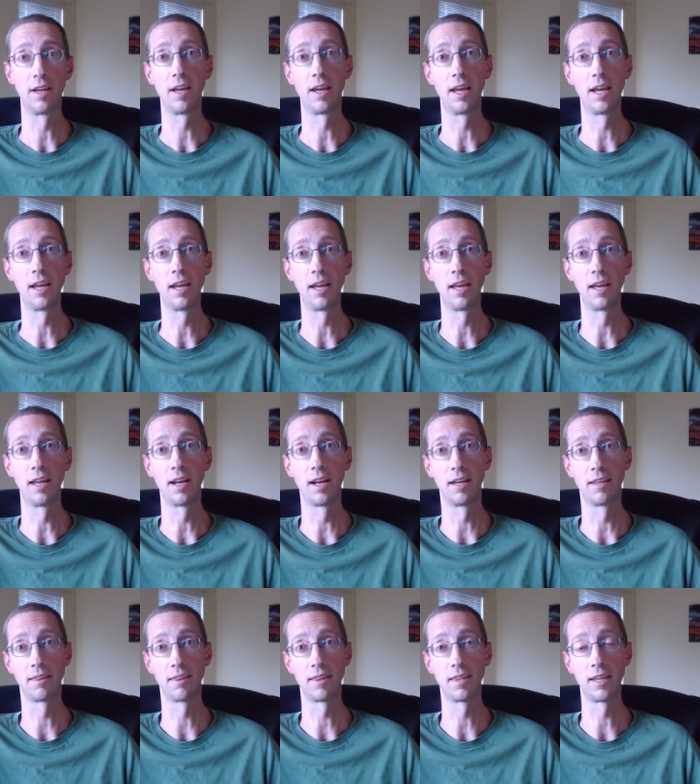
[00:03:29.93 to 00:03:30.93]
And
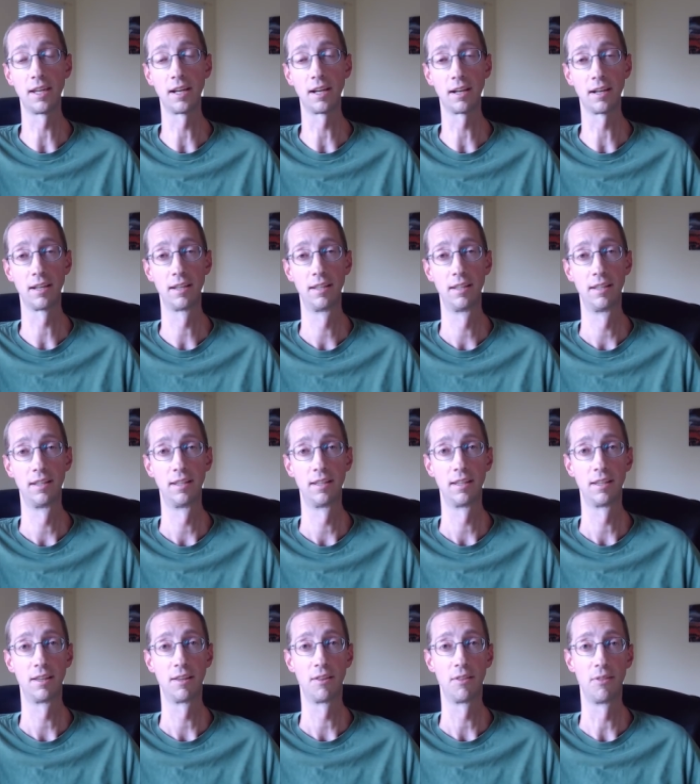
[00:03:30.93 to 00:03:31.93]
I think
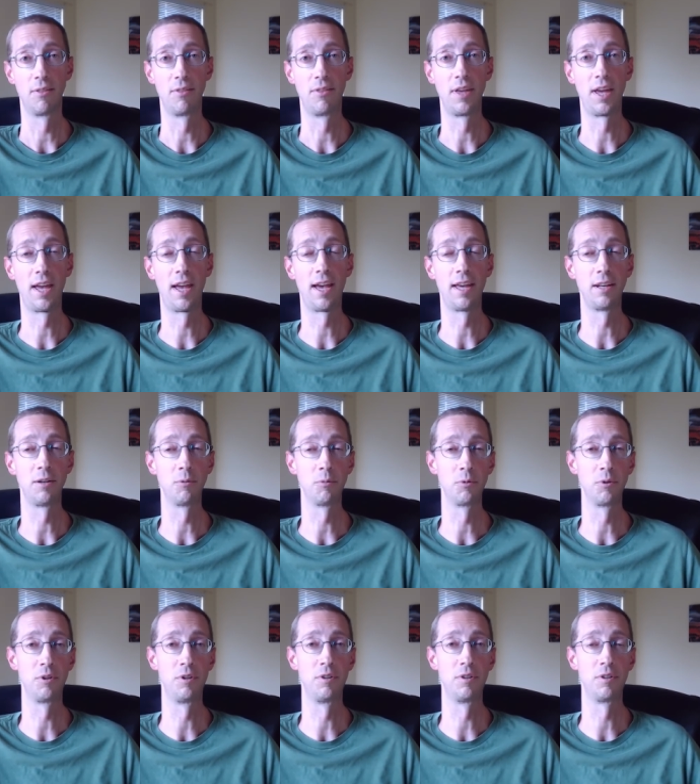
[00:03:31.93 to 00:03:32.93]
that it
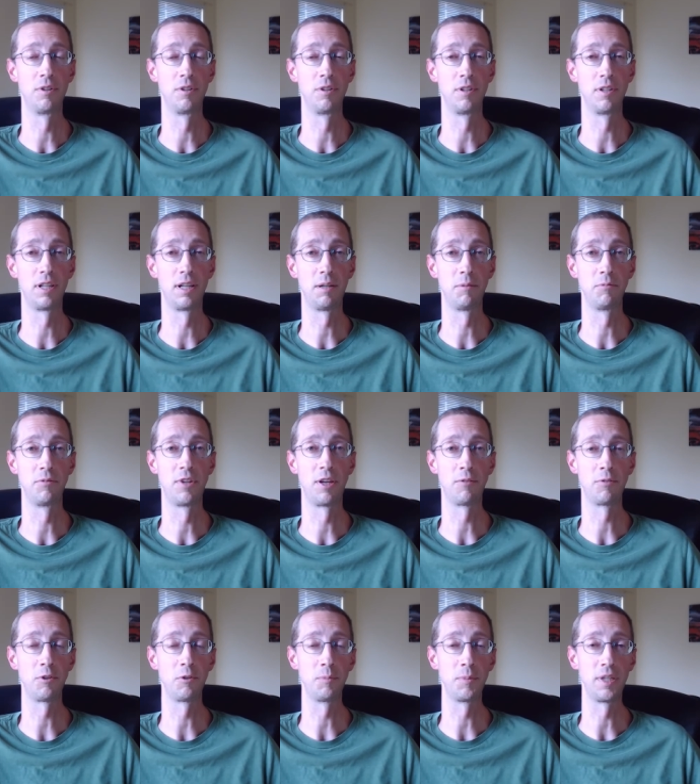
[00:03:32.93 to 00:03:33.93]
will
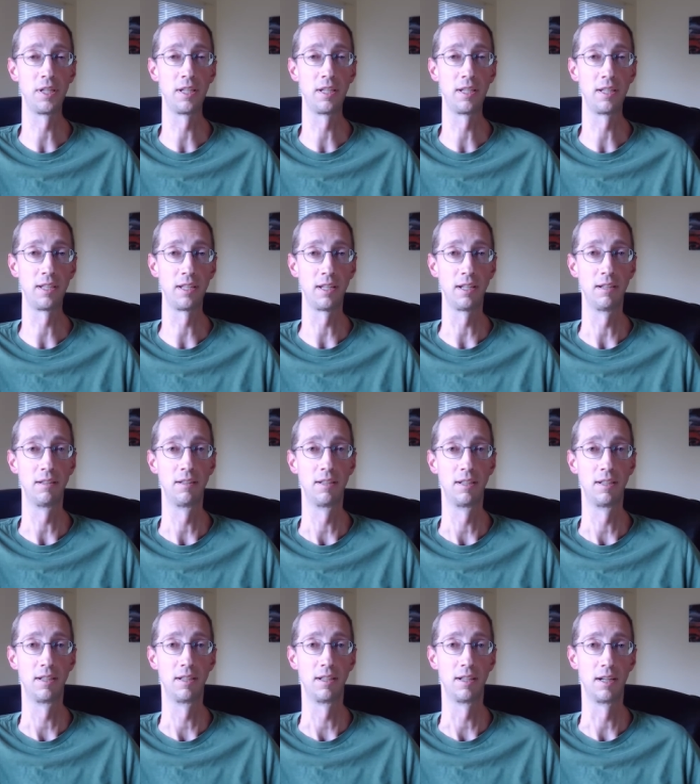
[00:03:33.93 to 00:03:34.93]
definitely be
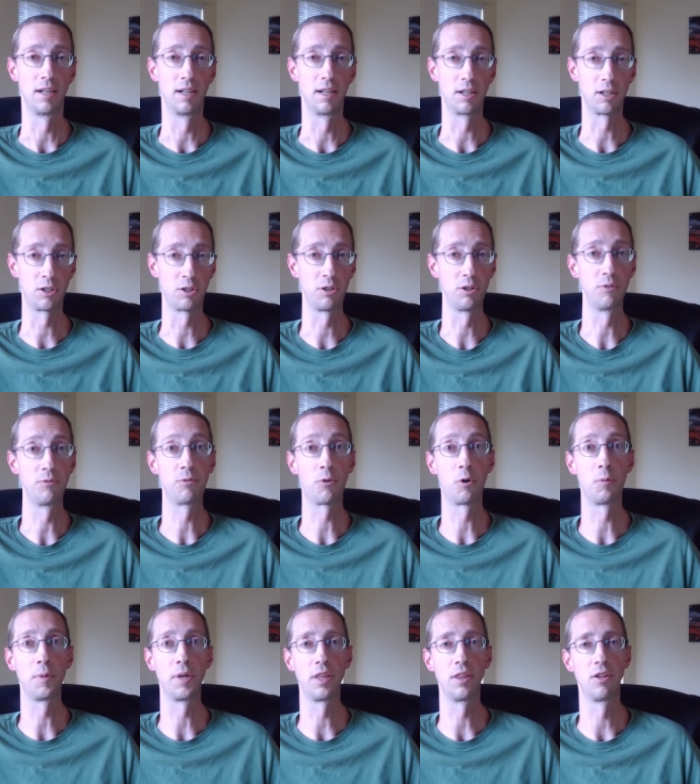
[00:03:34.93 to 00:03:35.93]
uh, good
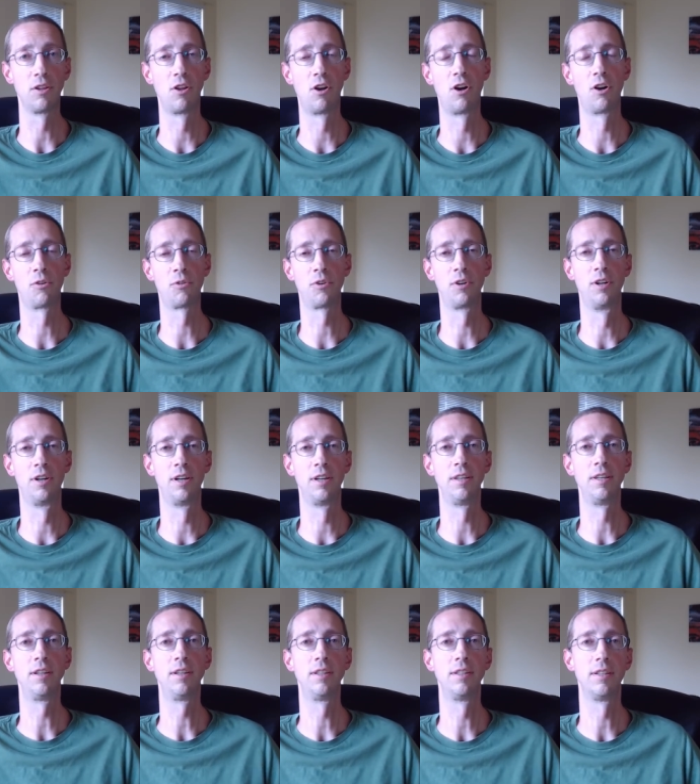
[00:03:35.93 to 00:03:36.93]
for me in the long run
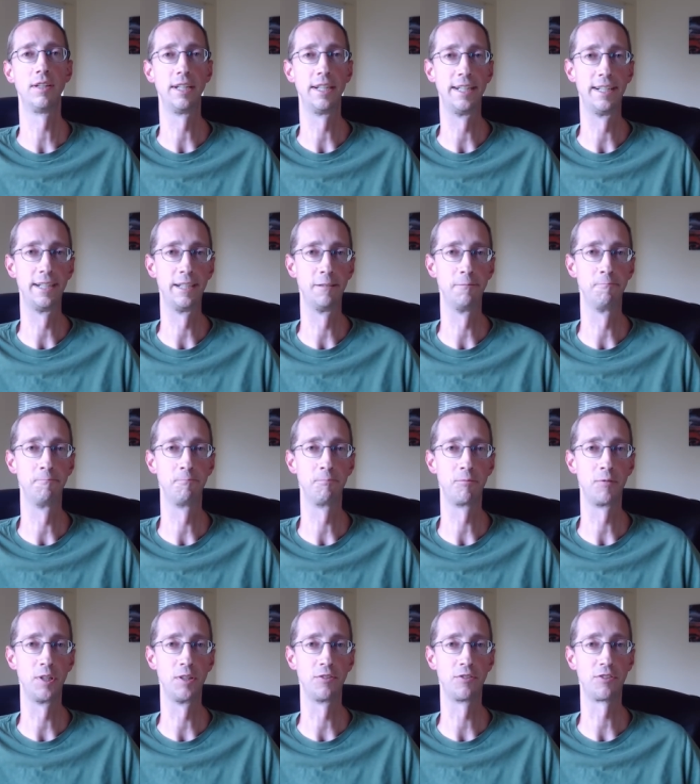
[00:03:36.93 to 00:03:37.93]
um,
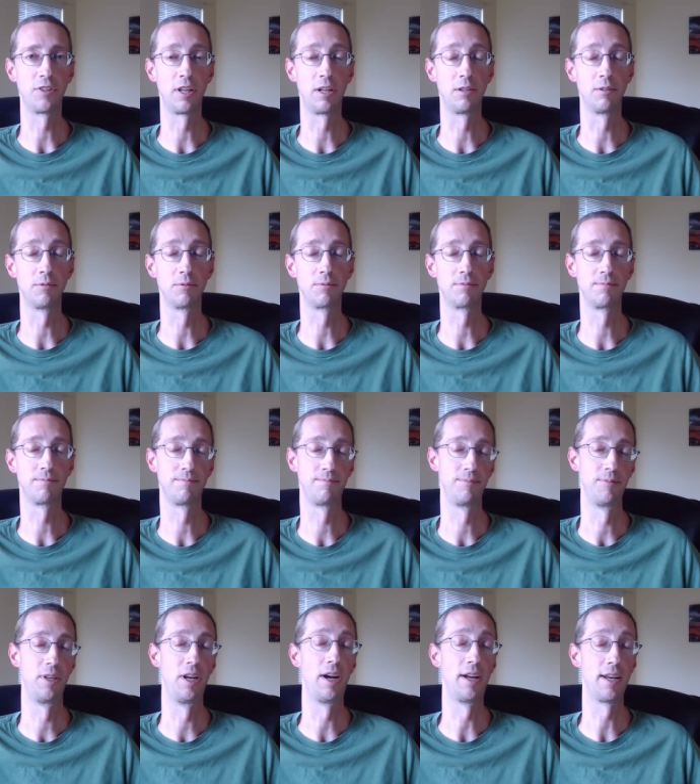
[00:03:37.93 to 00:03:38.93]
instead of
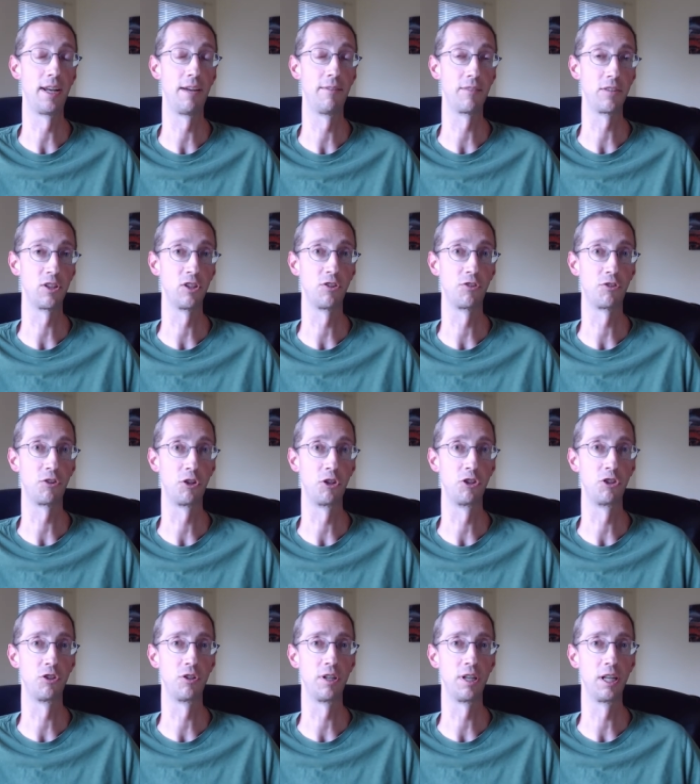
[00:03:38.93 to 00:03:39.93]
not having
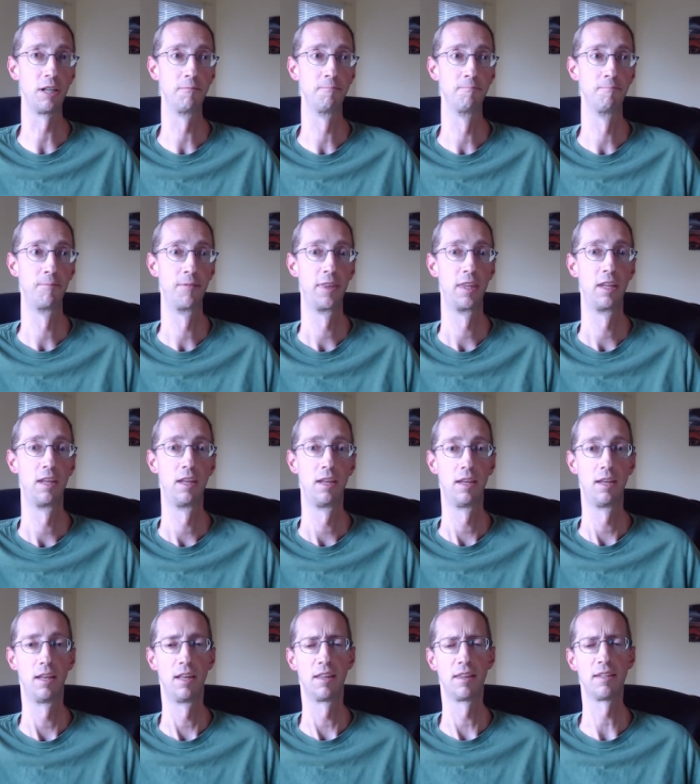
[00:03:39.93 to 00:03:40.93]
surgery.
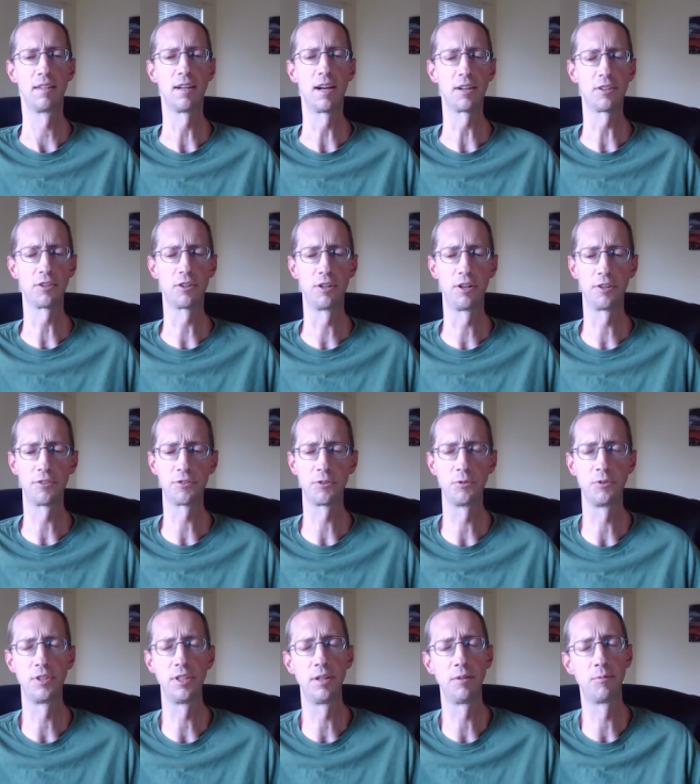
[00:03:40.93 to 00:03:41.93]
The doctor also
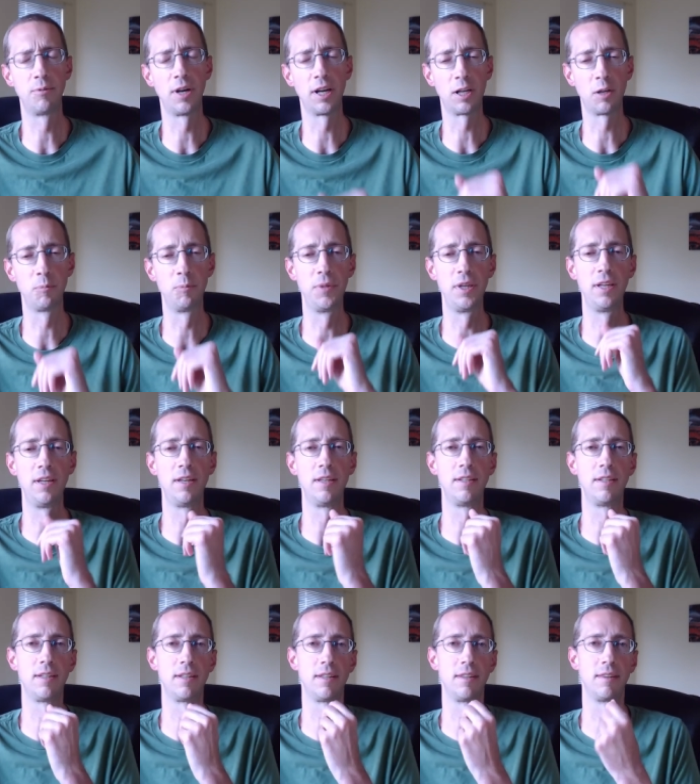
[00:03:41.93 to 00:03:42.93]
did
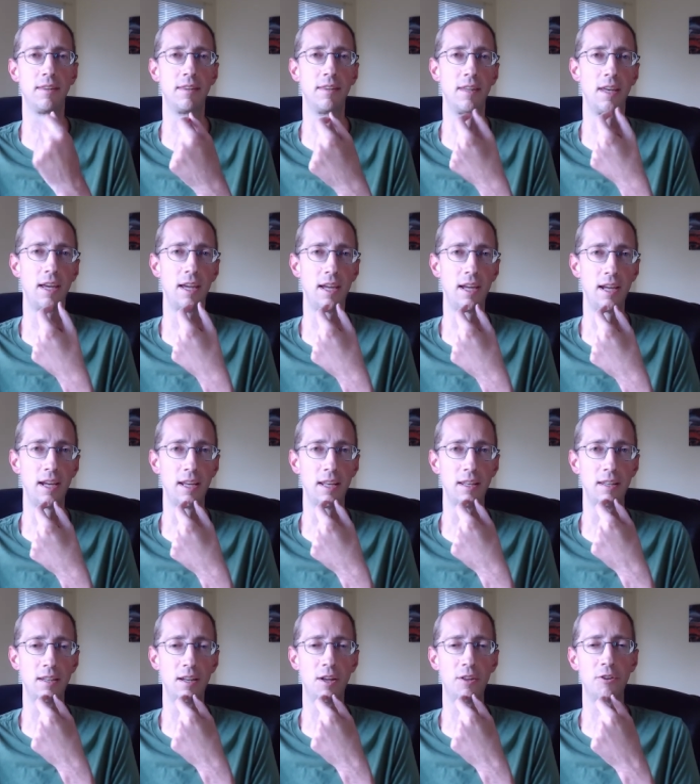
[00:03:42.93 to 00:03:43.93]
recommend a,
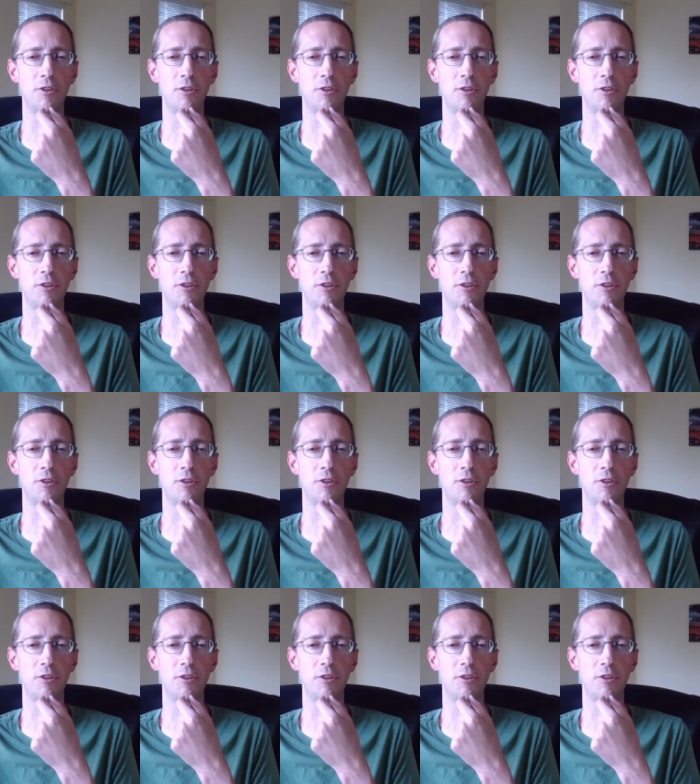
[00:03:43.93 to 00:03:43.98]
another